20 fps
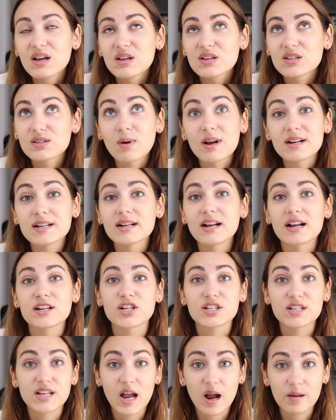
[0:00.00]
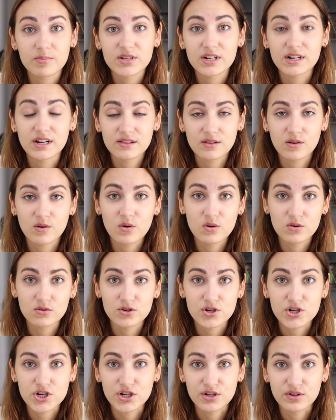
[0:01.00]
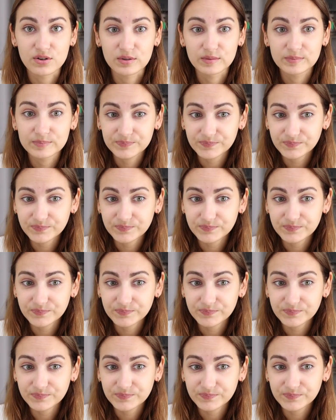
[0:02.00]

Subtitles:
So I didn't, I just kept it in the whole shoot.